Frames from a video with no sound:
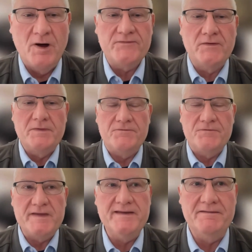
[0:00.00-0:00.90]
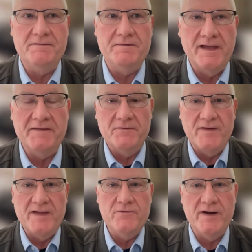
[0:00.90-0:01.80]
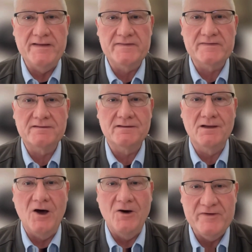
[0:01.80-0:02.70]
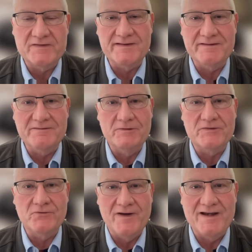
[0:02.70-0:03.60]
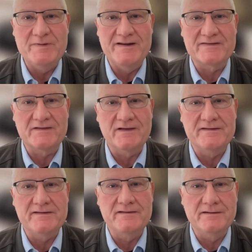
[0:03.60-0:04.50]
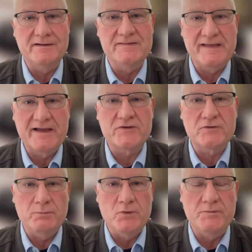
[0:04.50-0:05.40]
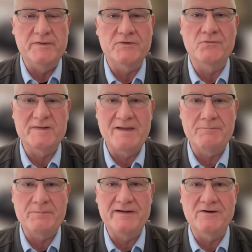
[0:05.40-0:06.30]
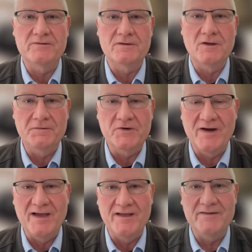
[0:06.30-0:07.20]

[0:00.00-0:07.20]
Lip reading: from the FEED and the fundraise, obviously what's really been exciting is the actual movement of what's happening on the ground